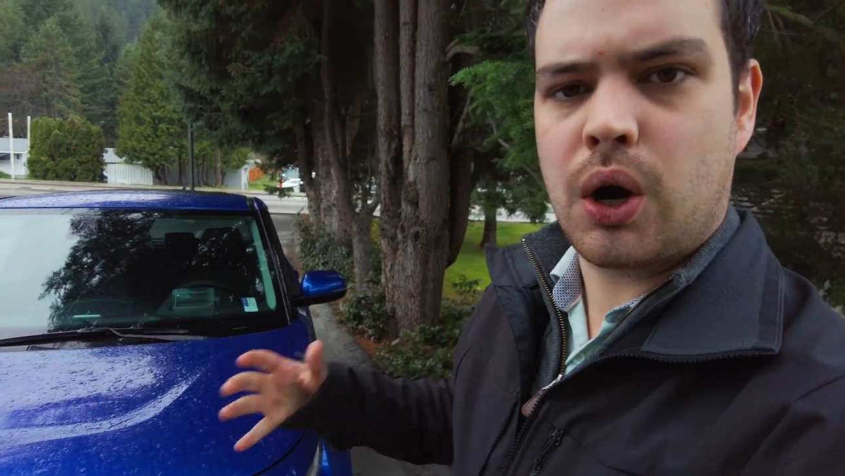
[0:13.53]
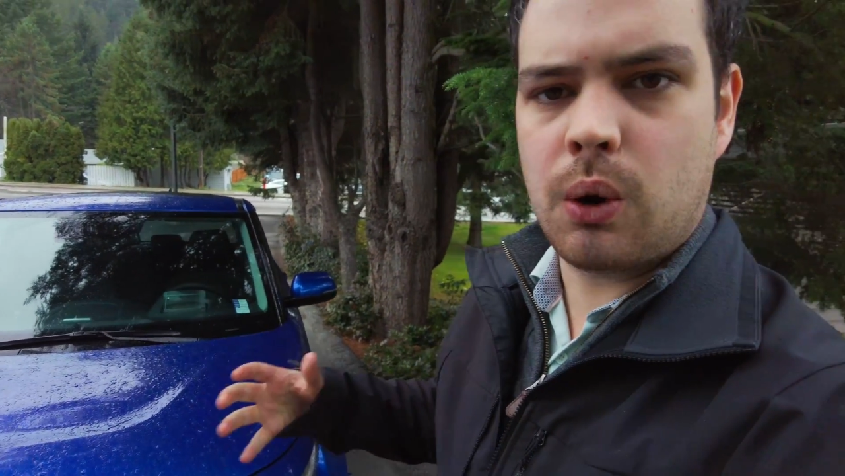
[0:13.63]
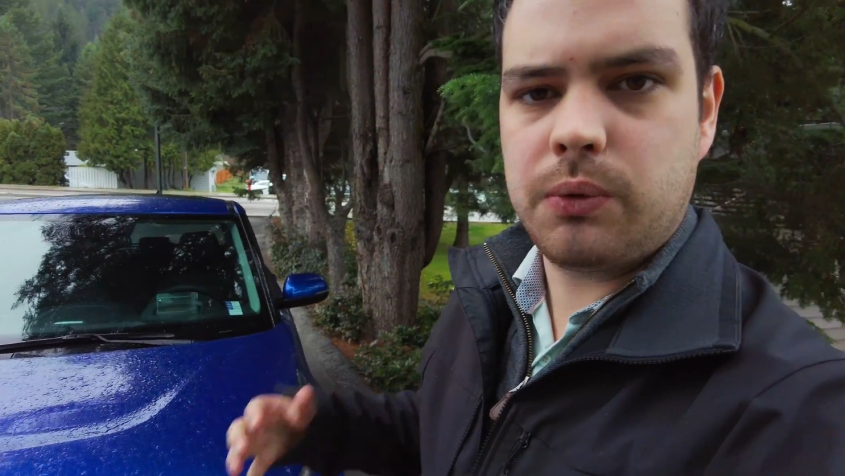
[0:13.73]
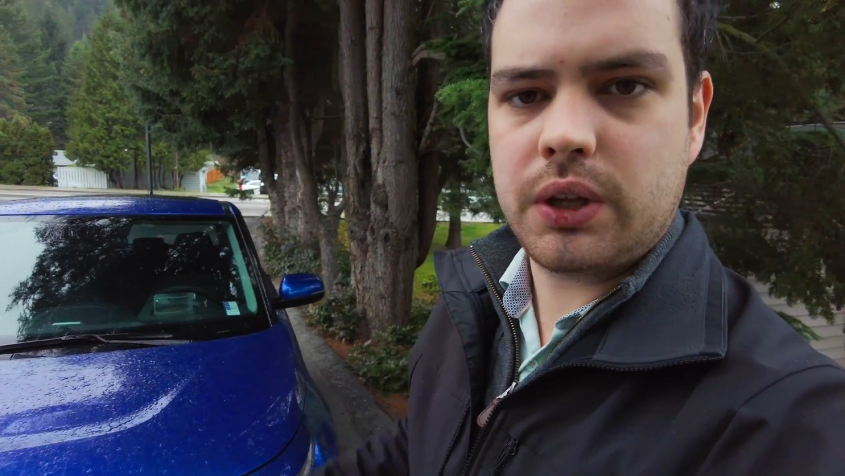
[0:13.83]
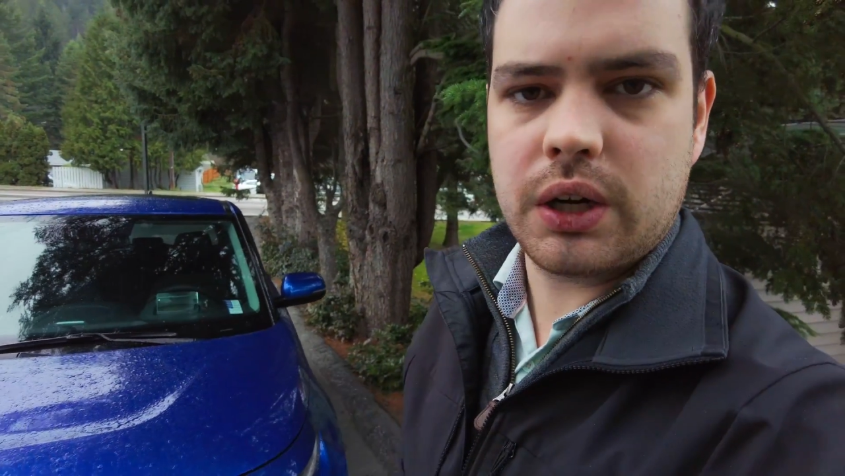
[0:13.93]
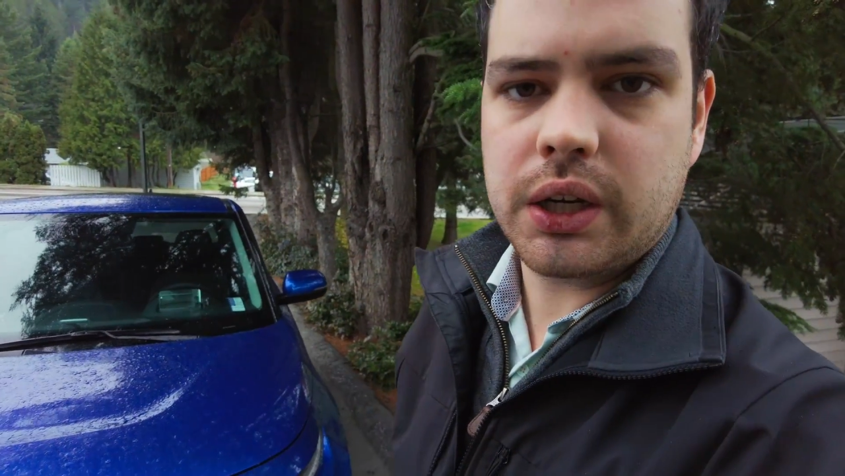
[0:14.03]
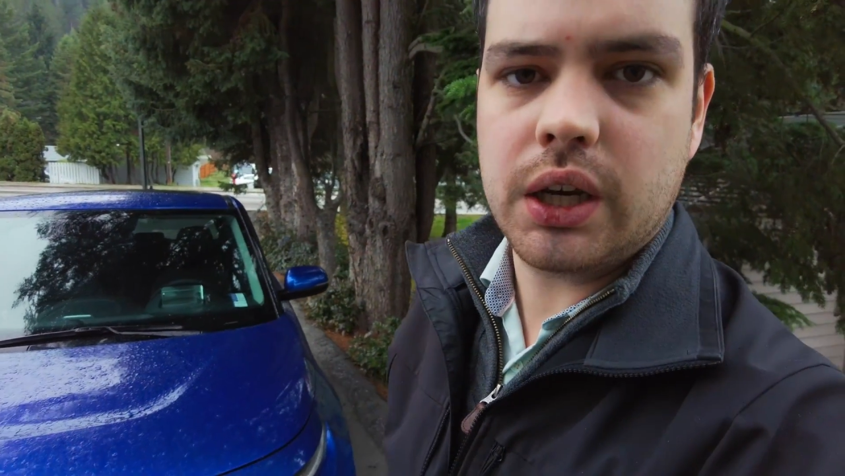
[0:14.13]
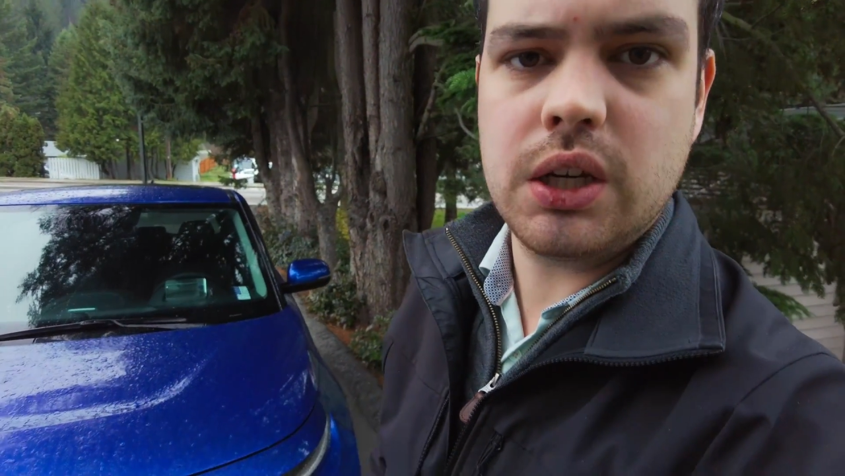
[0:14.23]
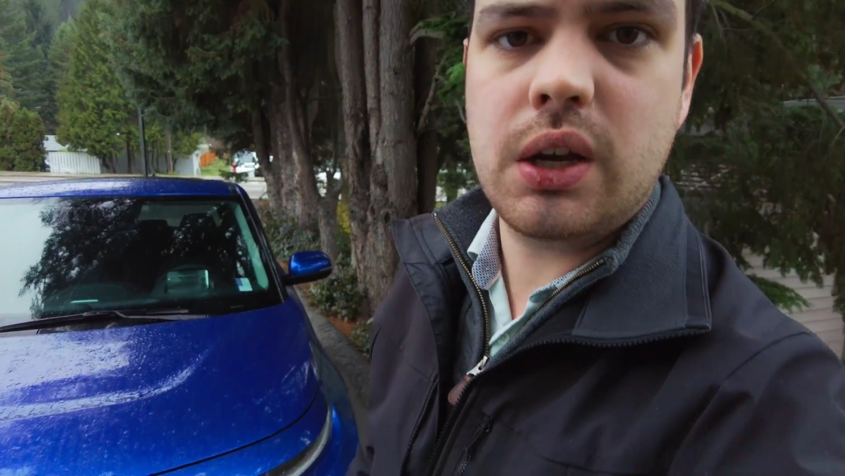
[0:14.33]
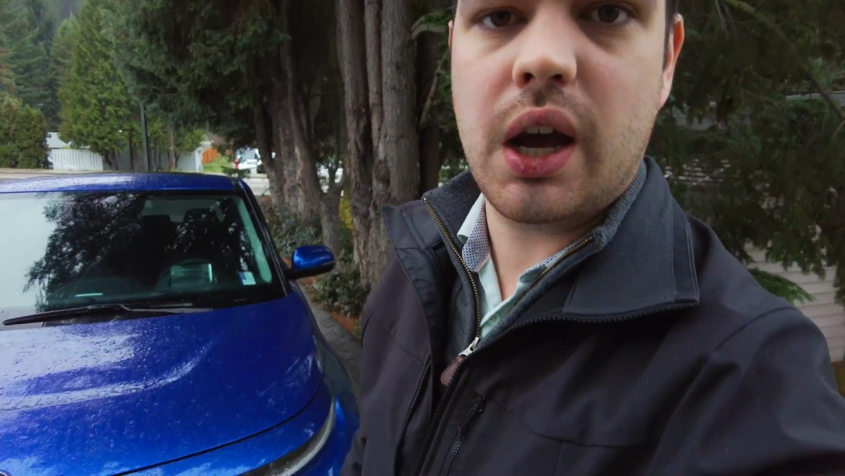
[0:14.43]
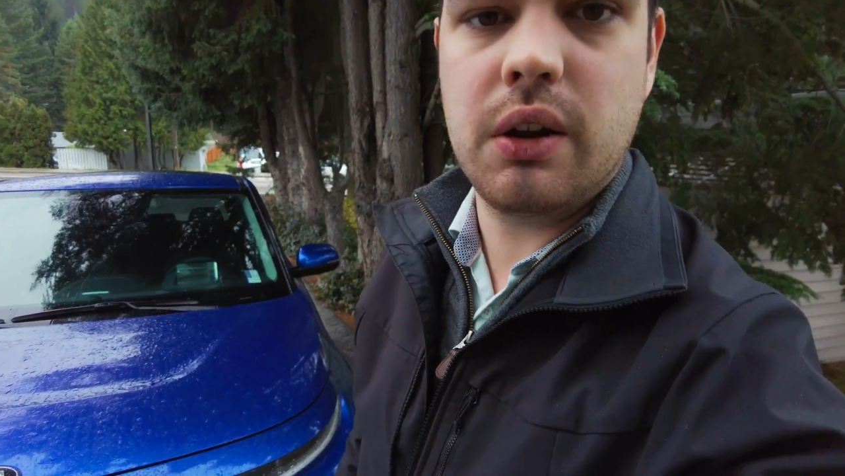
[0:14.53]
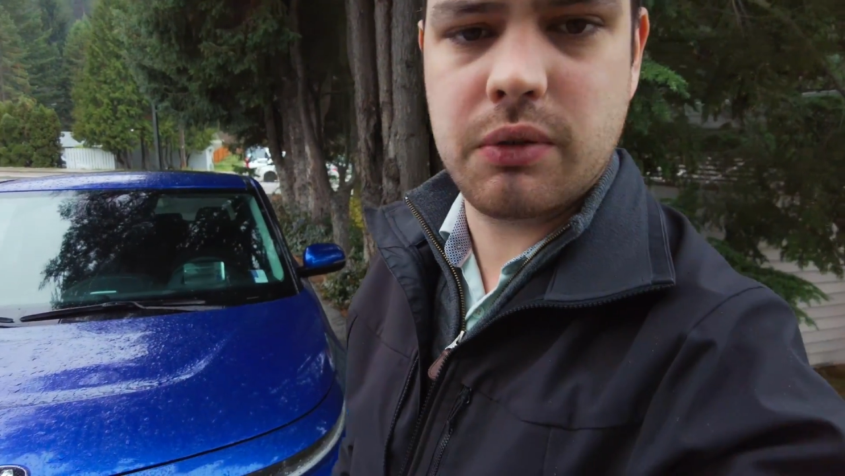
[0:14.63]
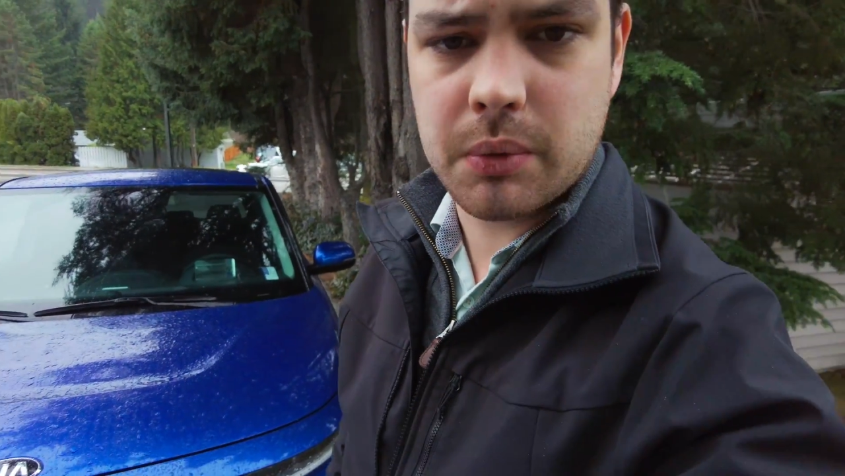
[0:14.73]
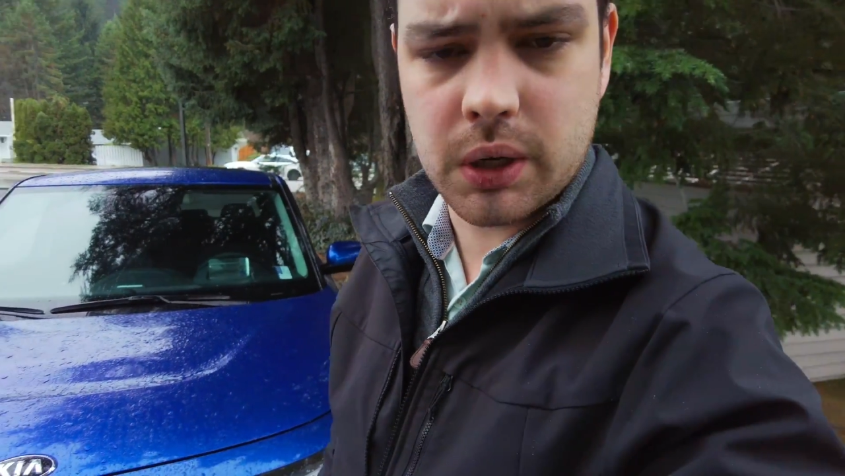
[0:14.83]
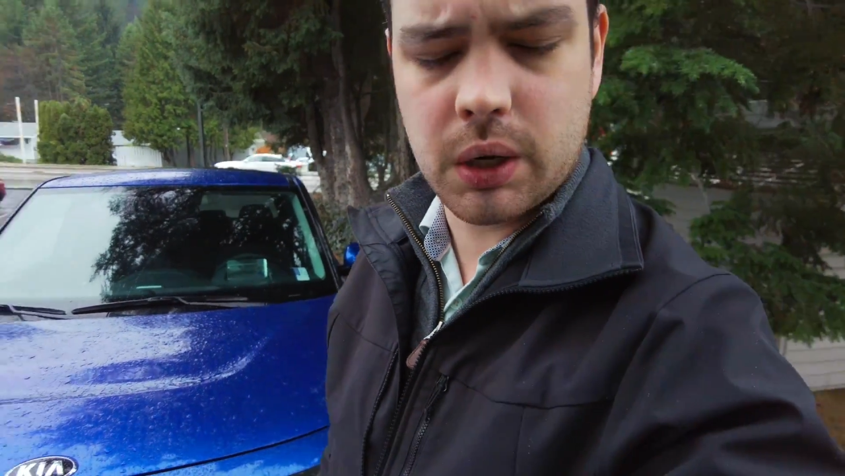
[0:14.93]
Hopefully that'll get you kind of
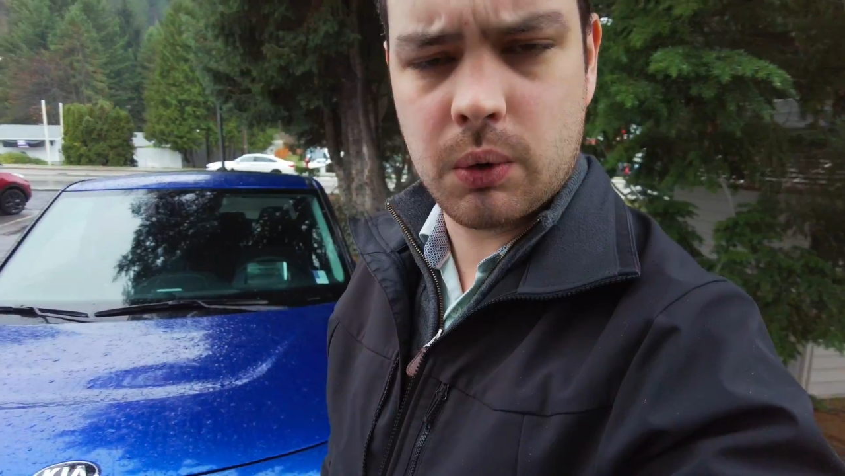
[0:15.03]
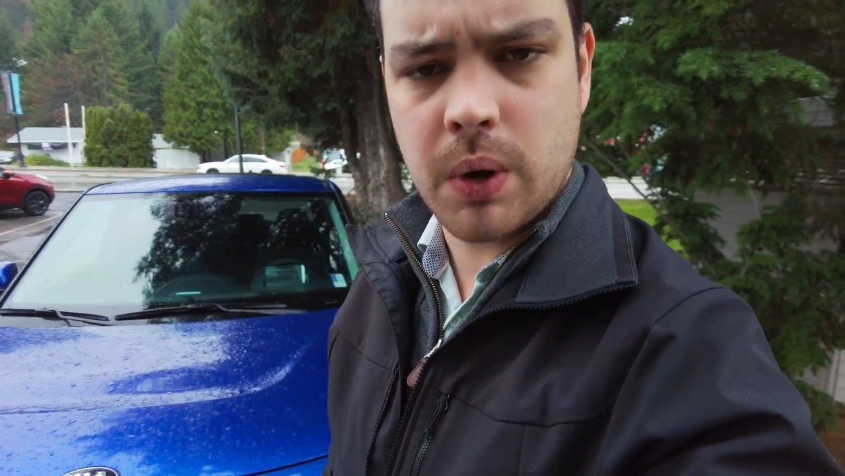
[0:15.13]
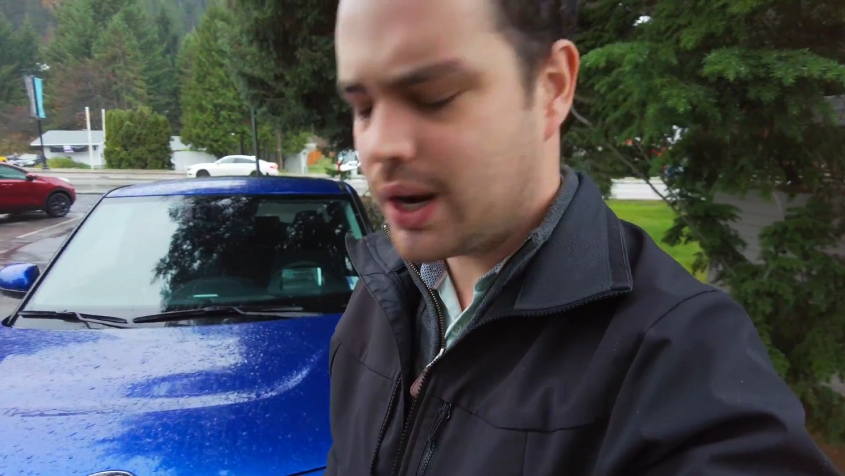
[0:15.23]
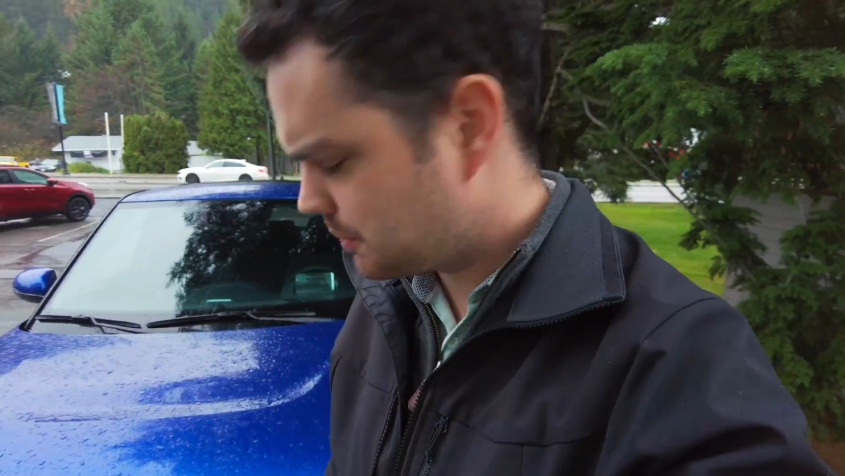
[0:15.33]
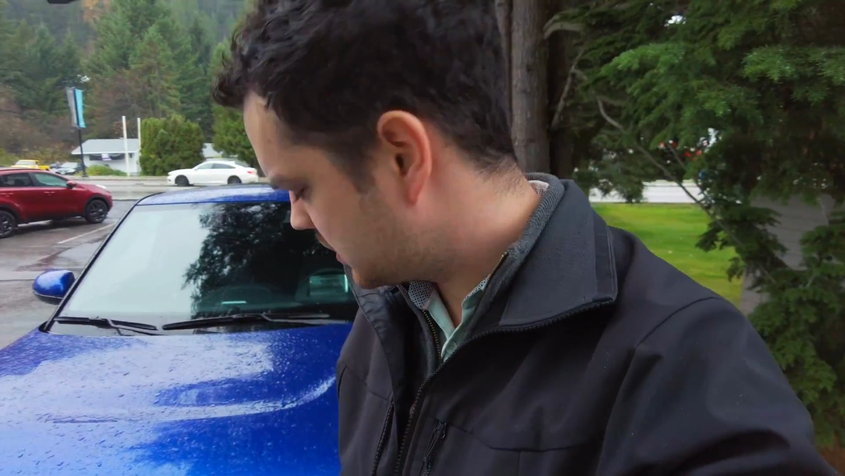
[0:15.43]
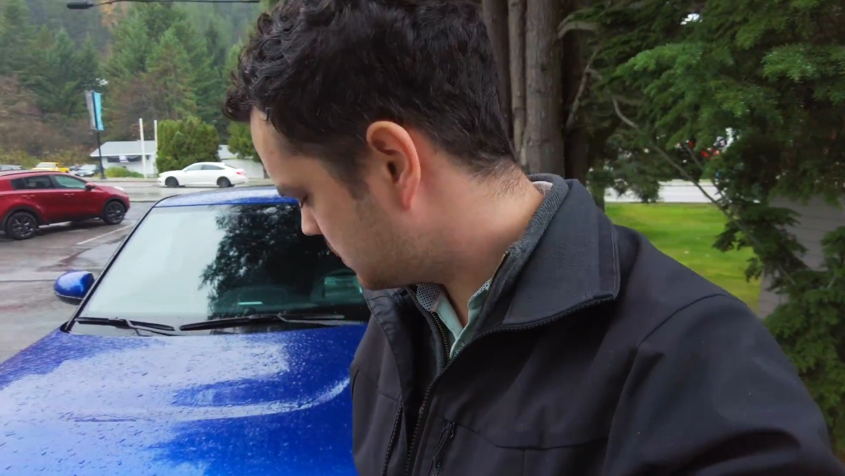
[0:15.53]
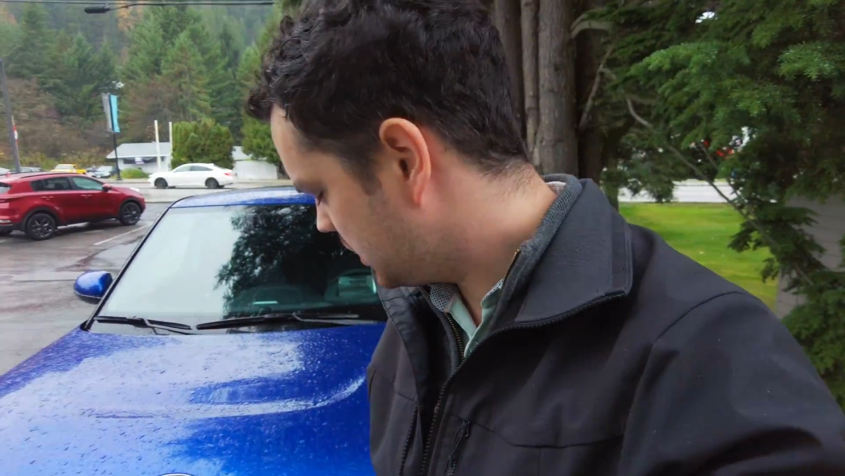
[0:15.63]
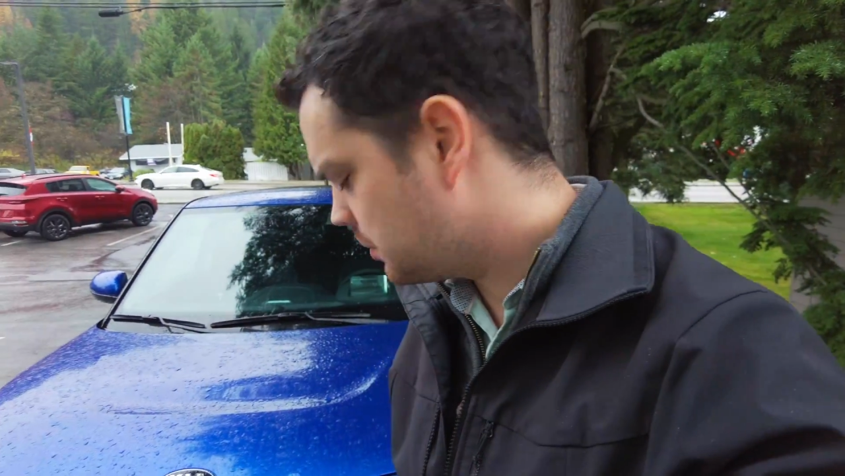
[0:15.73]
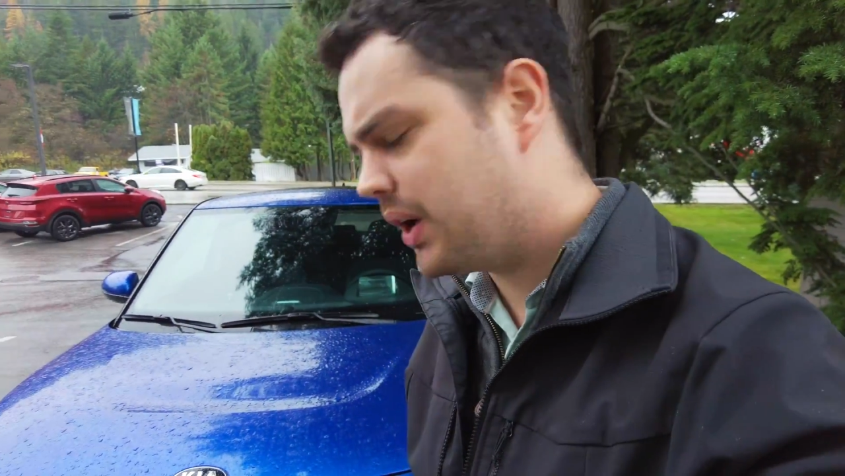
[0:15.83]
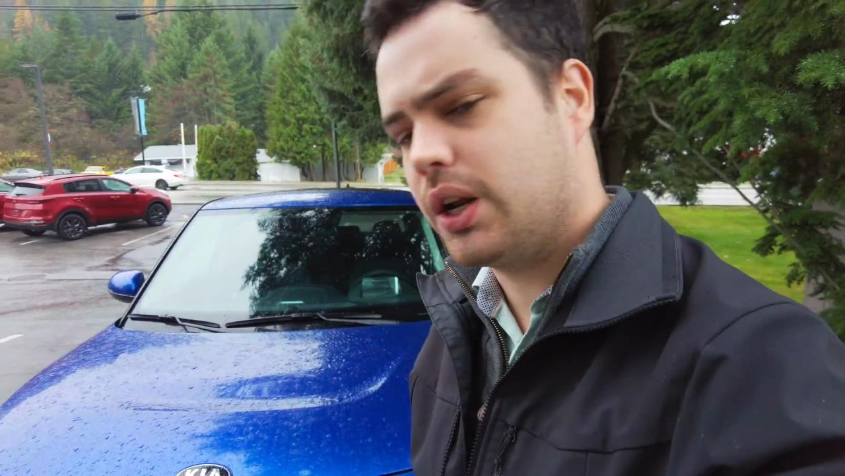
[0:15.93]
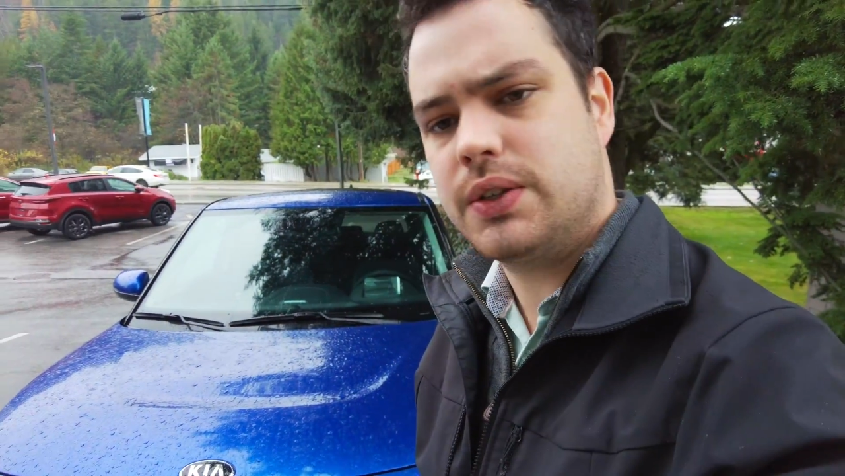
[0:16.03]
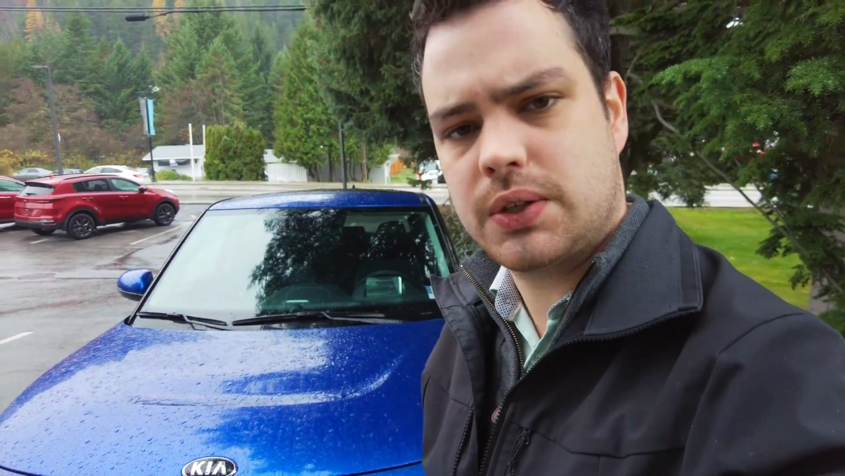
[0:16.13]
familiar and up to speed about it.